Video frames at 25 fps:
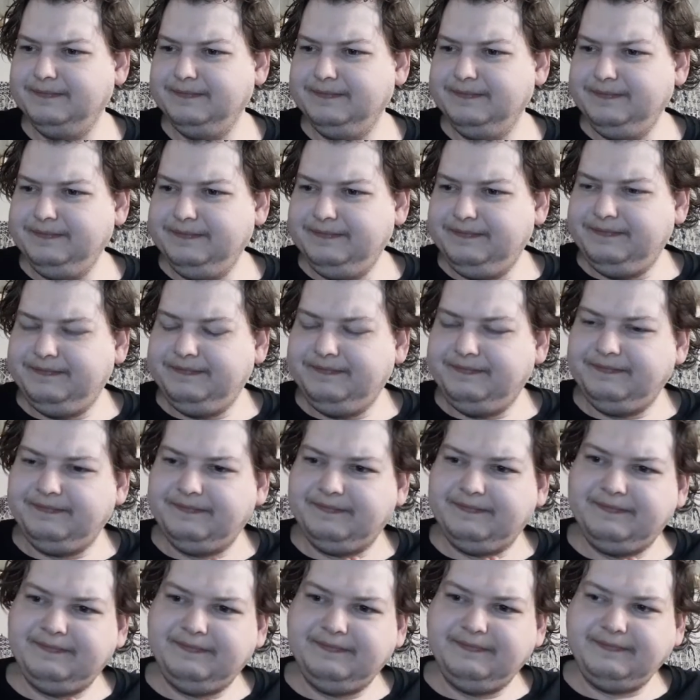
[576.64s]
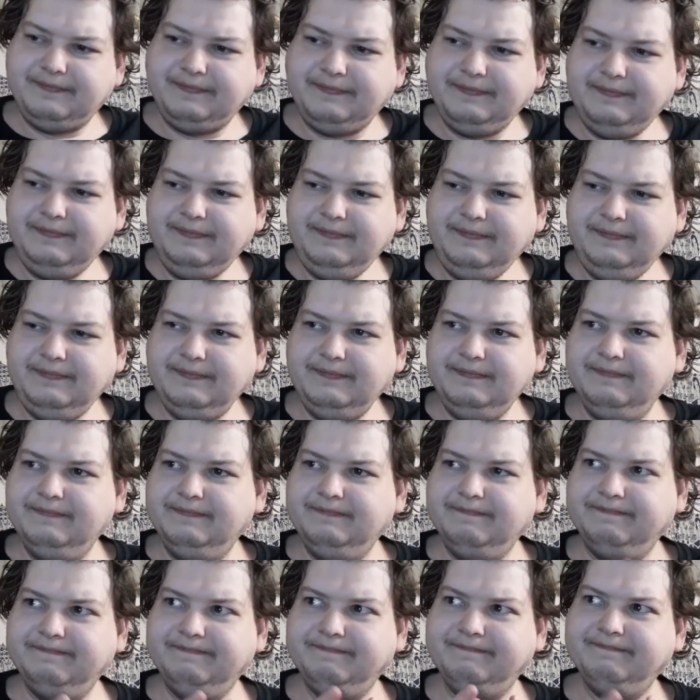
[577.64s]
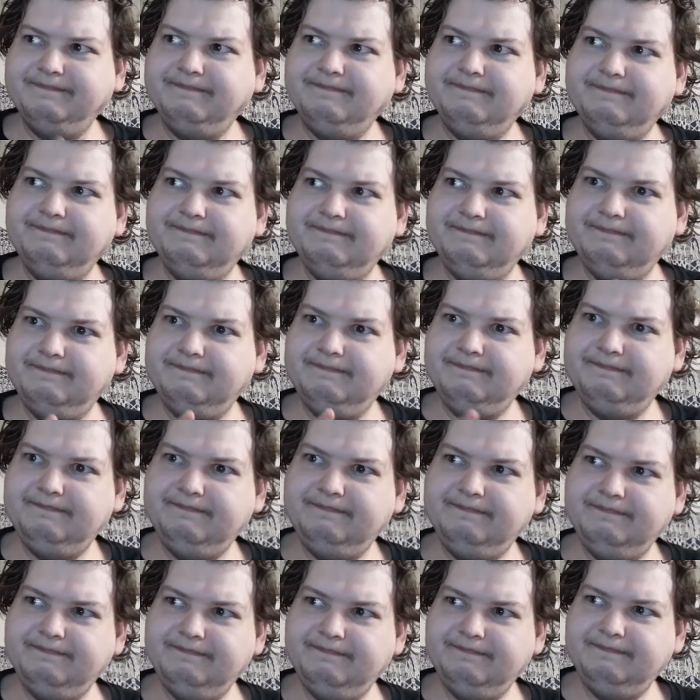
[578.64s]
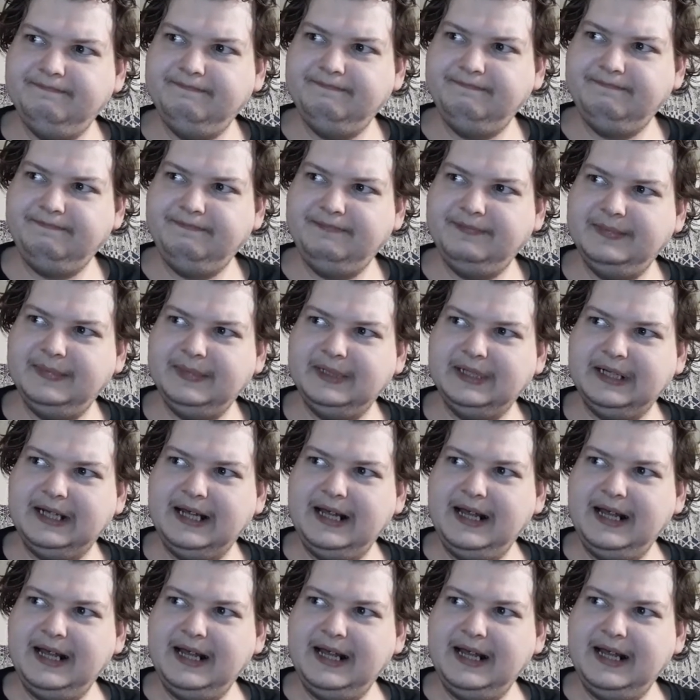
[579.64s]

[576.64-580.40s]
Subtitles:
Nothing is said.